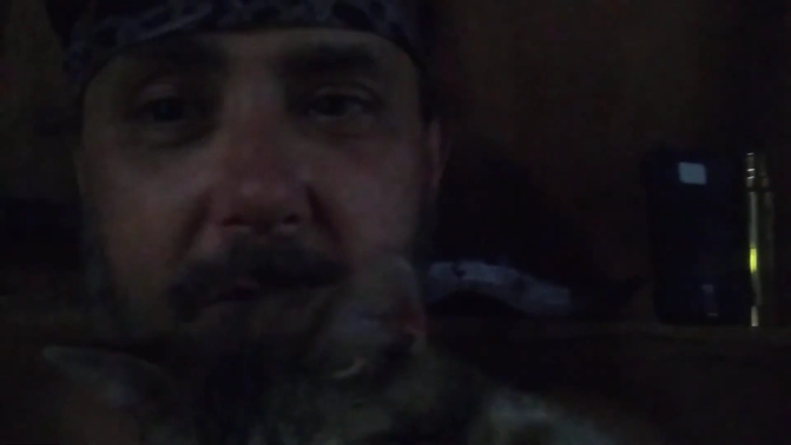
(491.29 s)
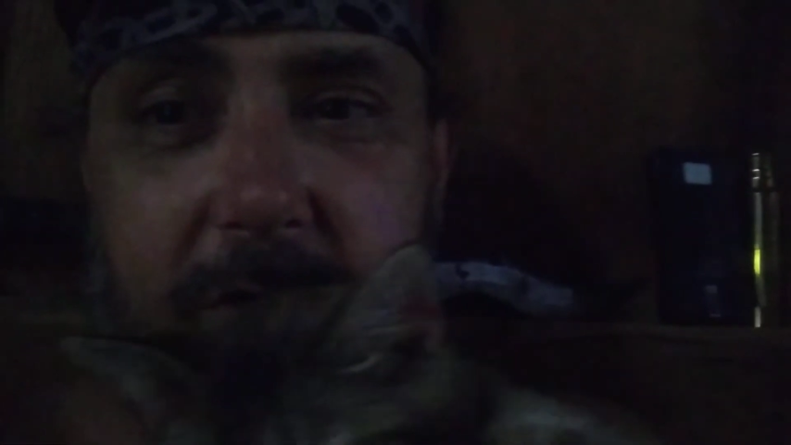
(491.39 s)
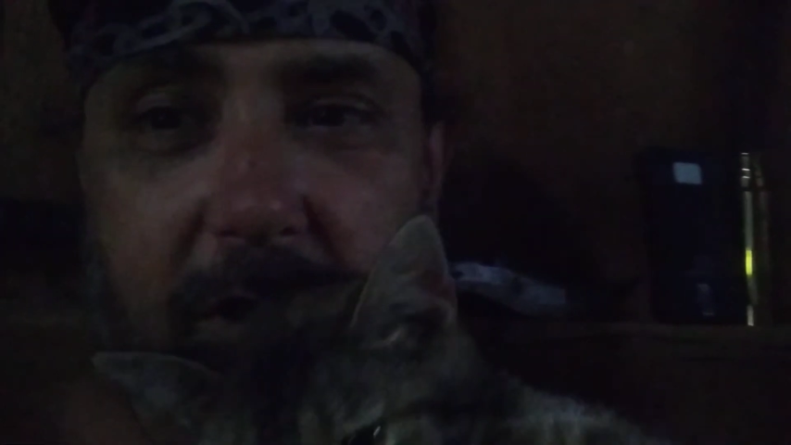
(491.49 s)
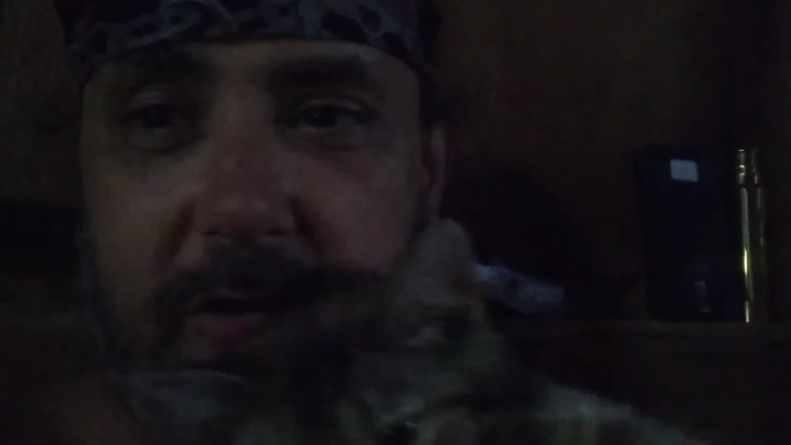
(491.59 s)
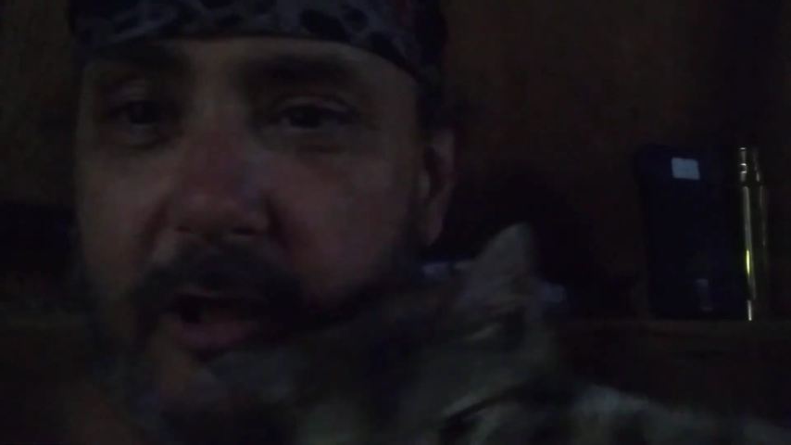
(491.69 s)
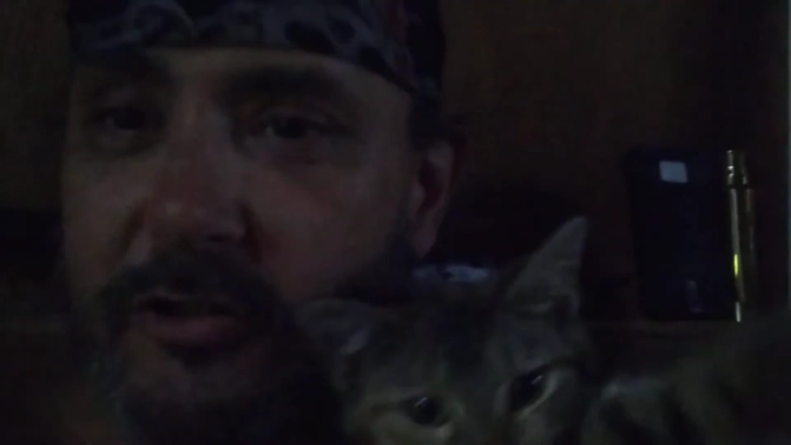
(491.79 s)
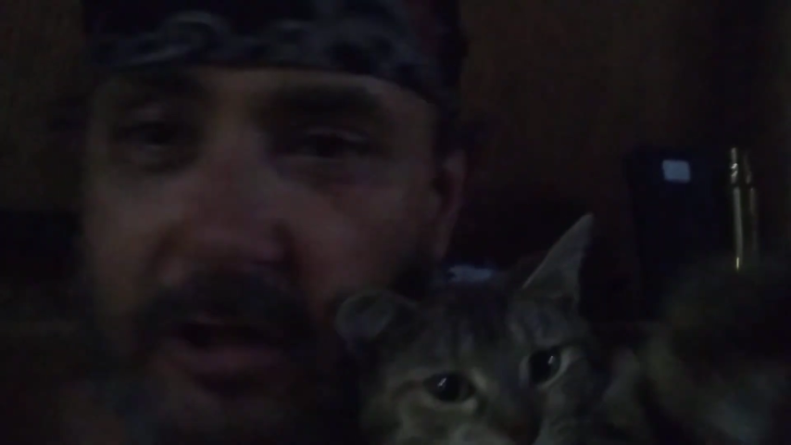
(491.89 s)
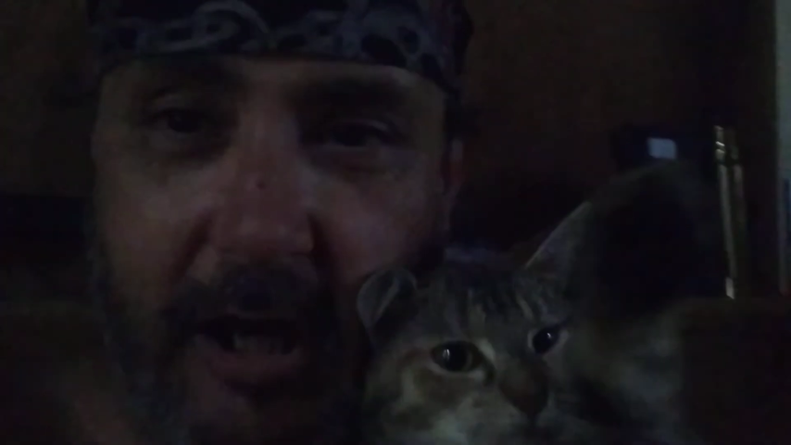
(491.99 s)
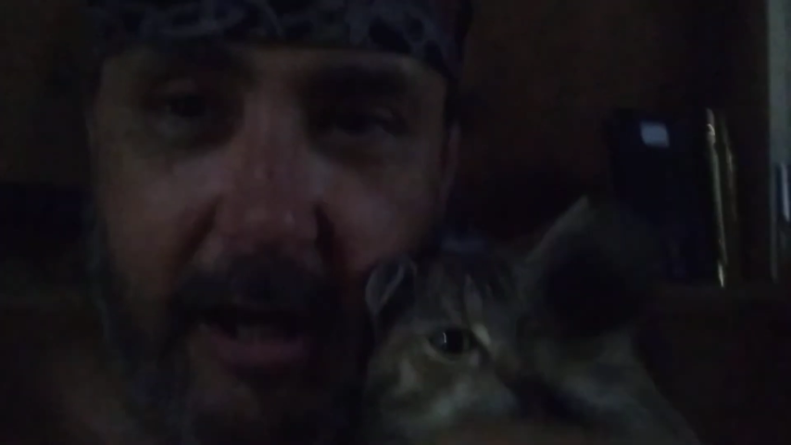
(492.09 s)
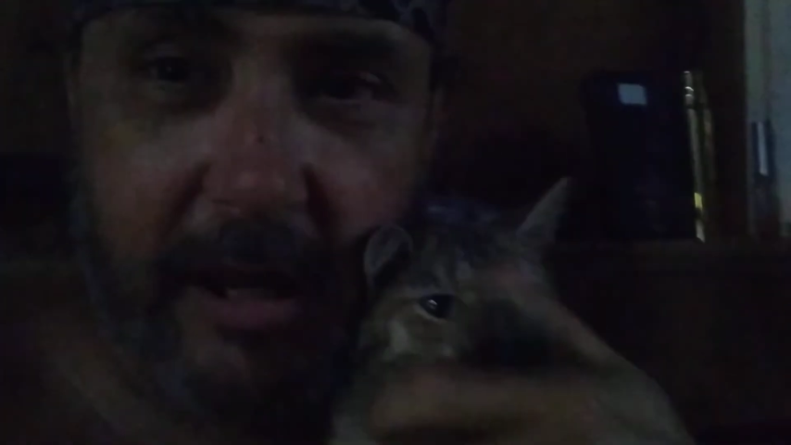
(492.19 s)
So, yes,
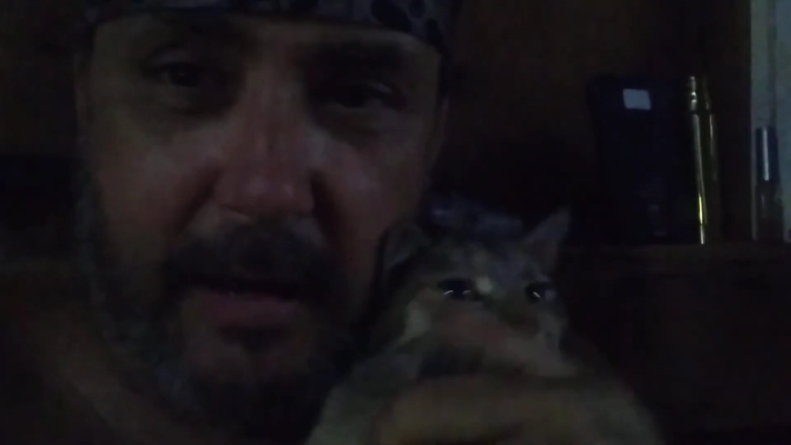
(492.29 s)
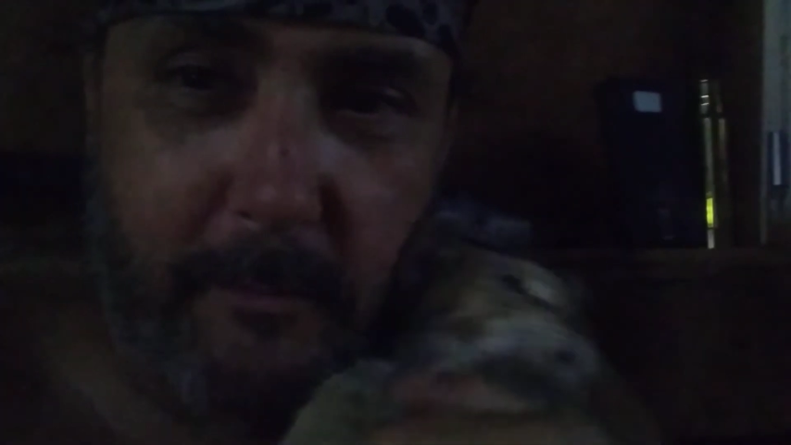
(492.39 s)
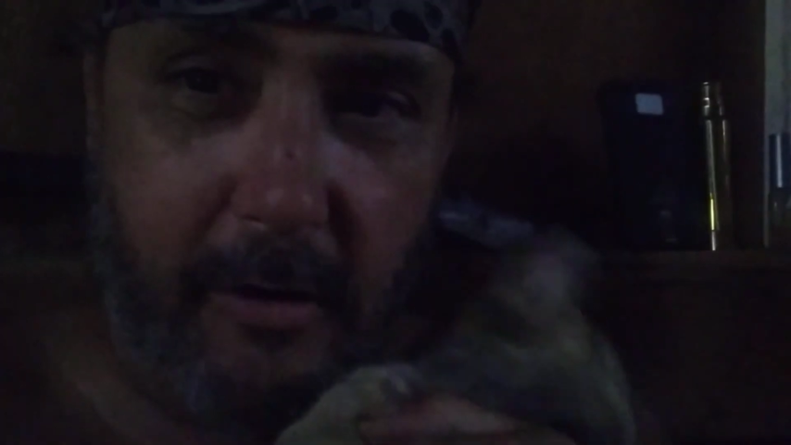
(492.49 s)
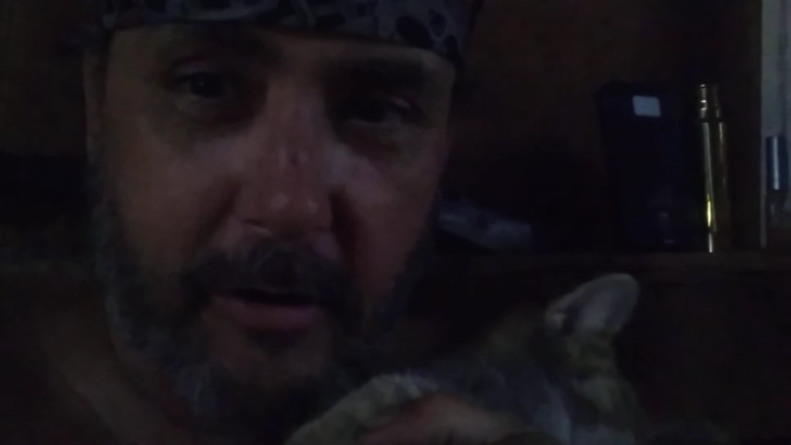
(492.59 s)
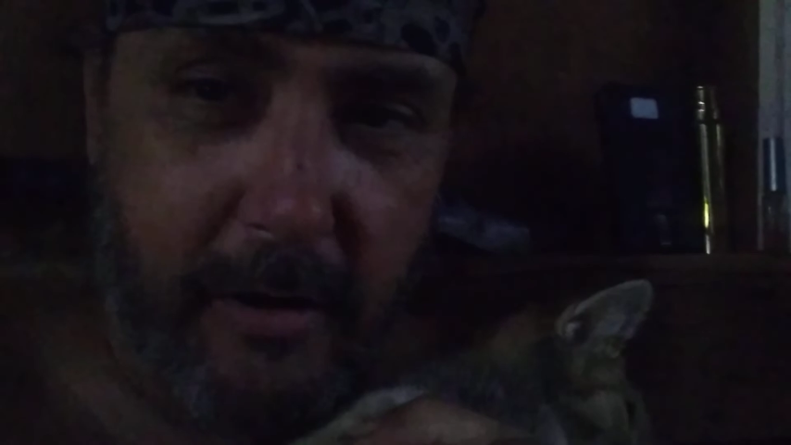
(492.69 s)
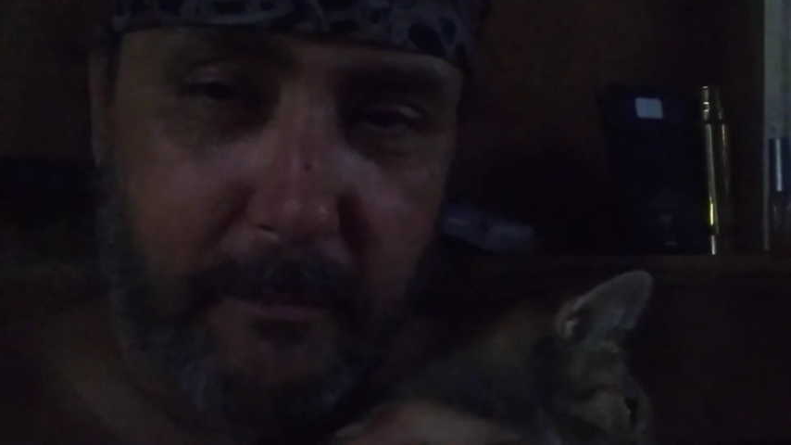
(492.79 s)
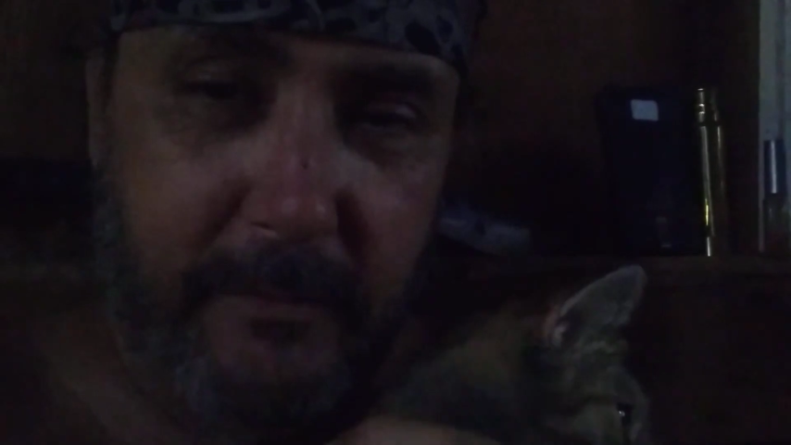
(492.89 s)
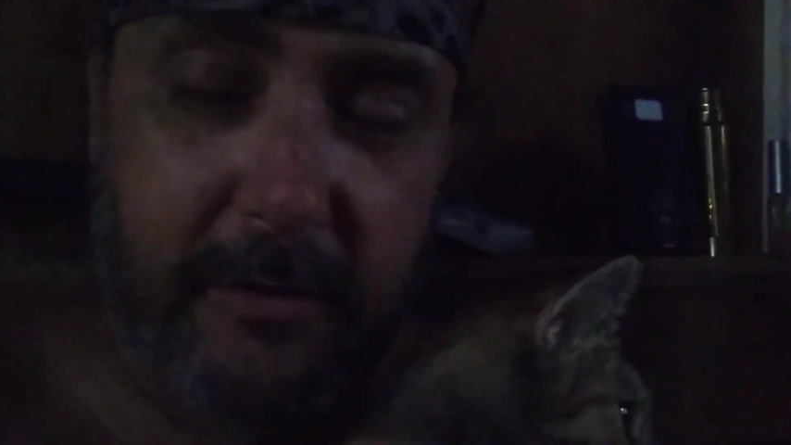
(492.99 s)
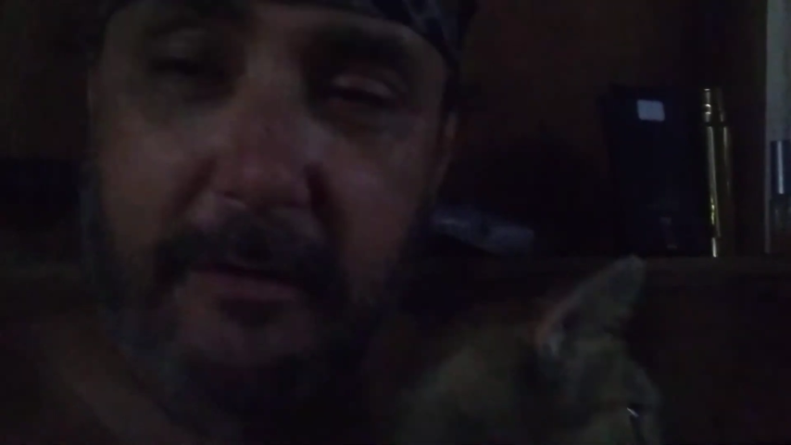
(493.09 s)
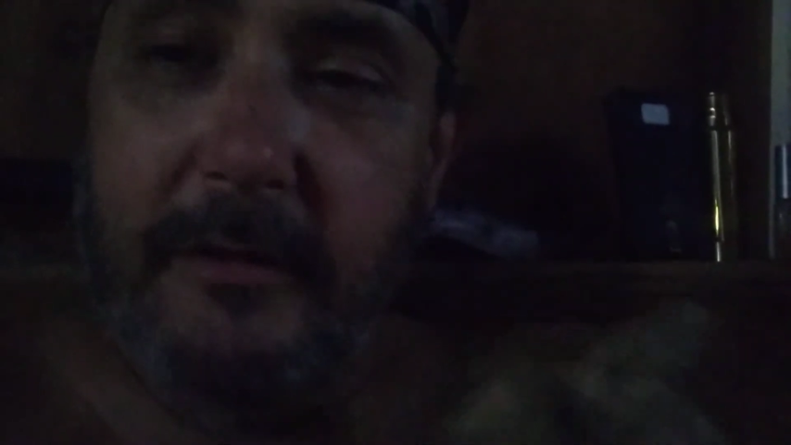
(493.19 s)
I am
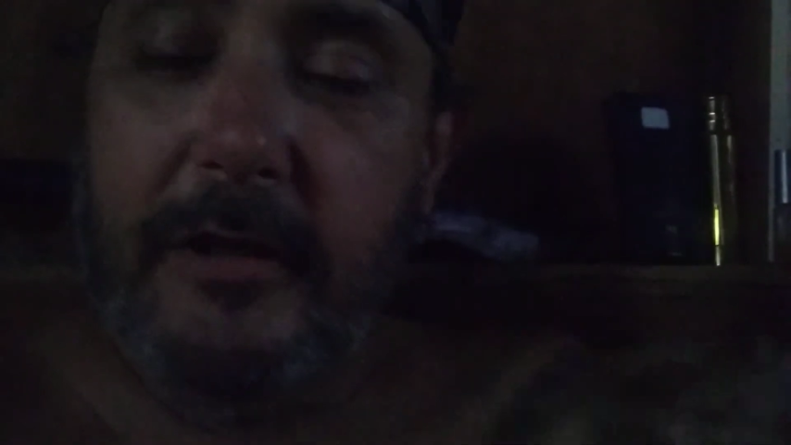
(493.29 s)
armed